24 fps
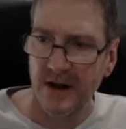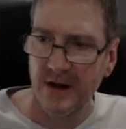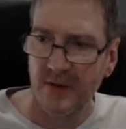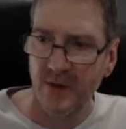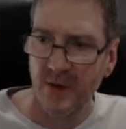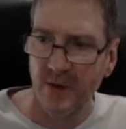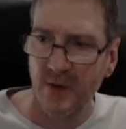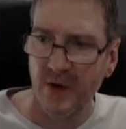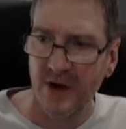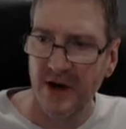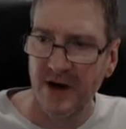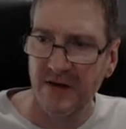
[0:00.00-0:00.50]
Uh,
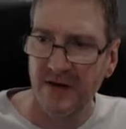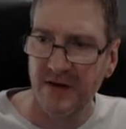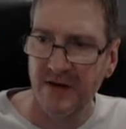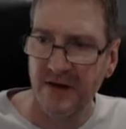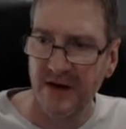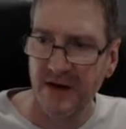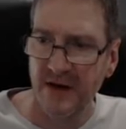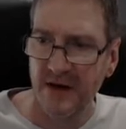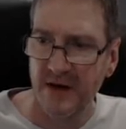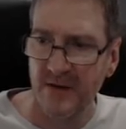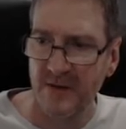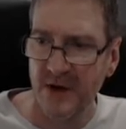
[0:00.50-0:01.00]
but what I
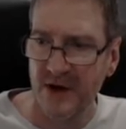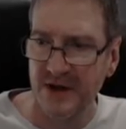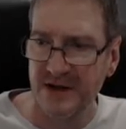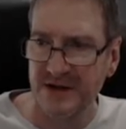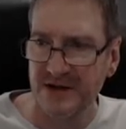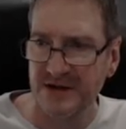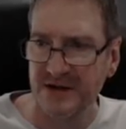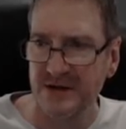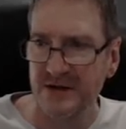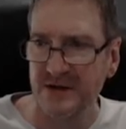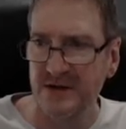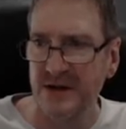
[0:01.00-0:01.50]
think I
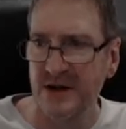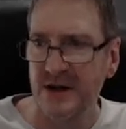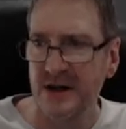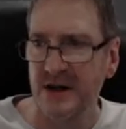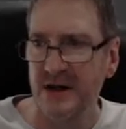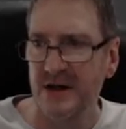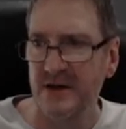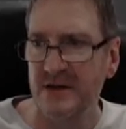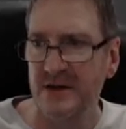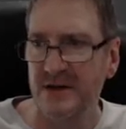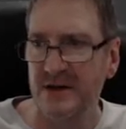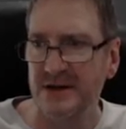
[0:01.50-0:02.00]
might do
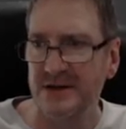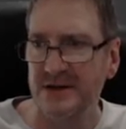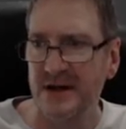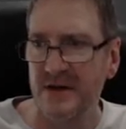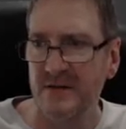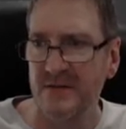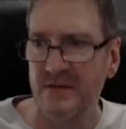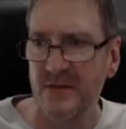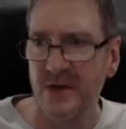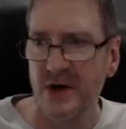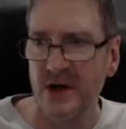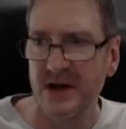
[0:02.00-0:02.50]
here is
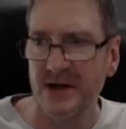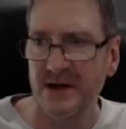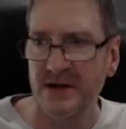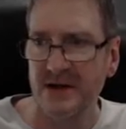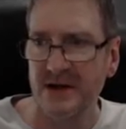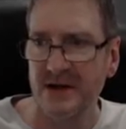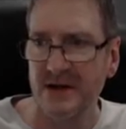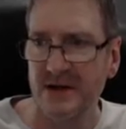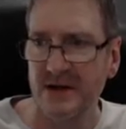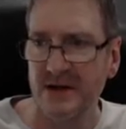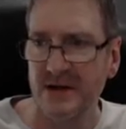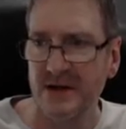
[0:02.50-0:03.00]
I might
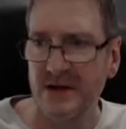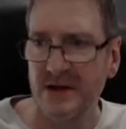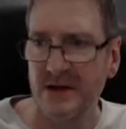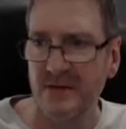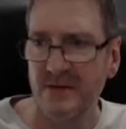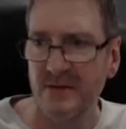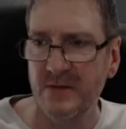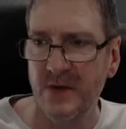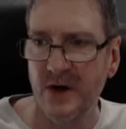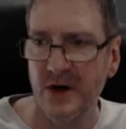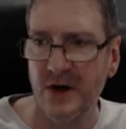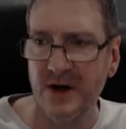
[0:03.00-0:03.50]

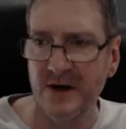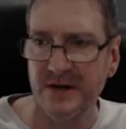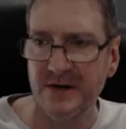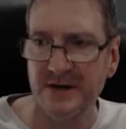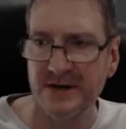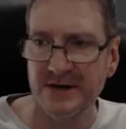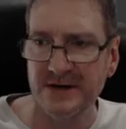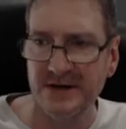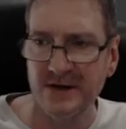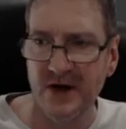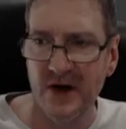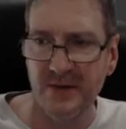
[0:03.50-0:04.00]
combine
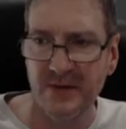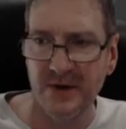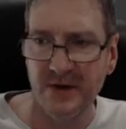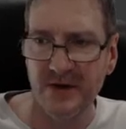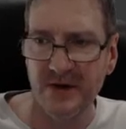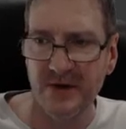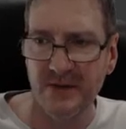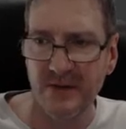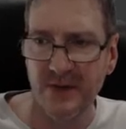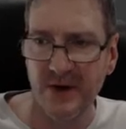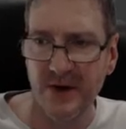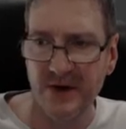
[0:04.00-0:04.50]
the top
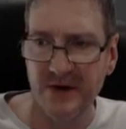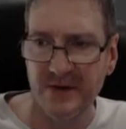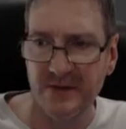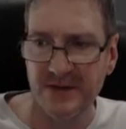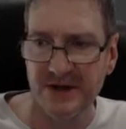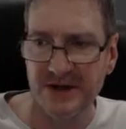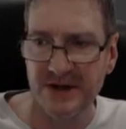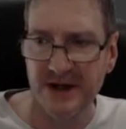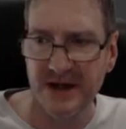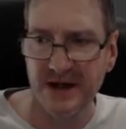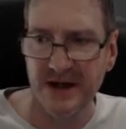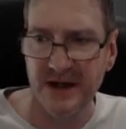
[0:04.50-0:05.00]
and the
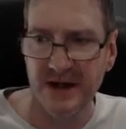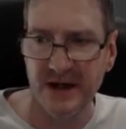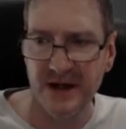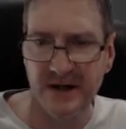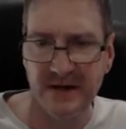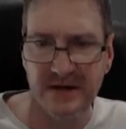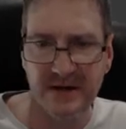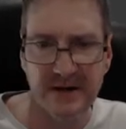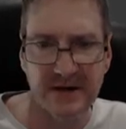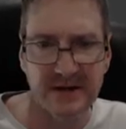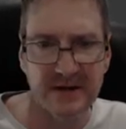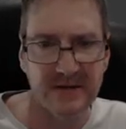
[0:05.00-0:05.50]
bottom
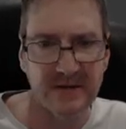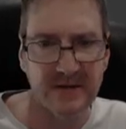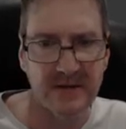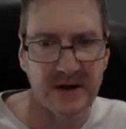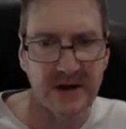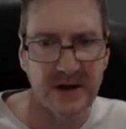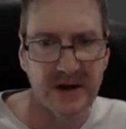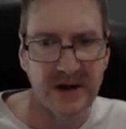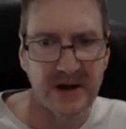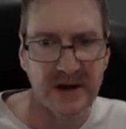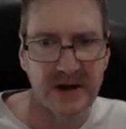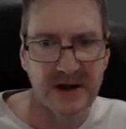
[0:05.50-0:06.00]
together
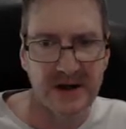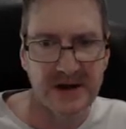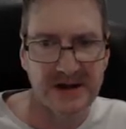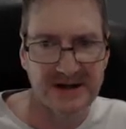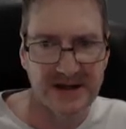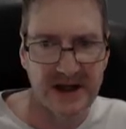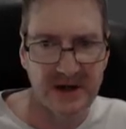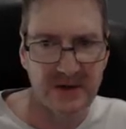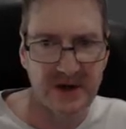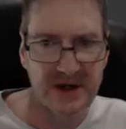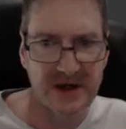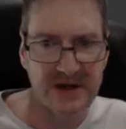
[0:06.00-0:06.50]

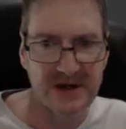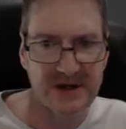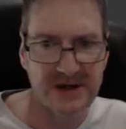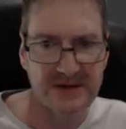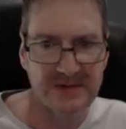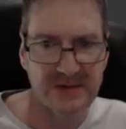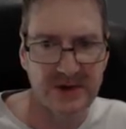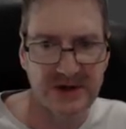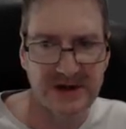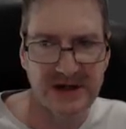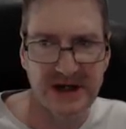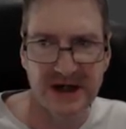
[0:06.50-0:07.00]
so we
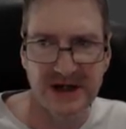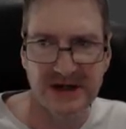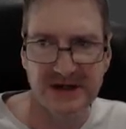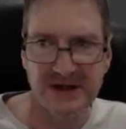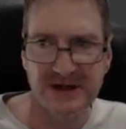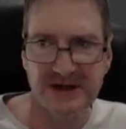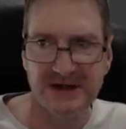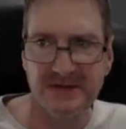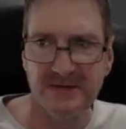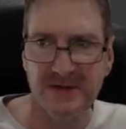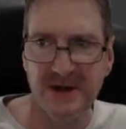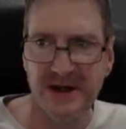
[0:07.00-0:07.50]
use more
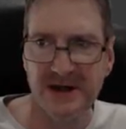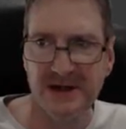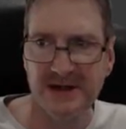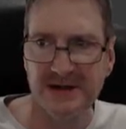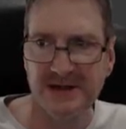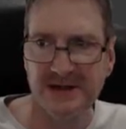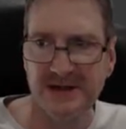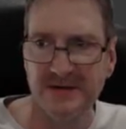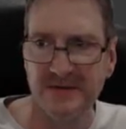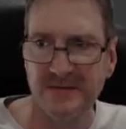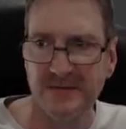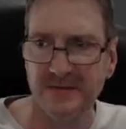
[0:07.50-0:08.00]
texture
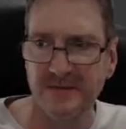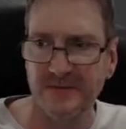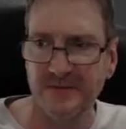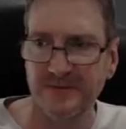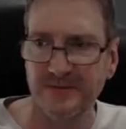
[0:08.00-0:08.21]
space.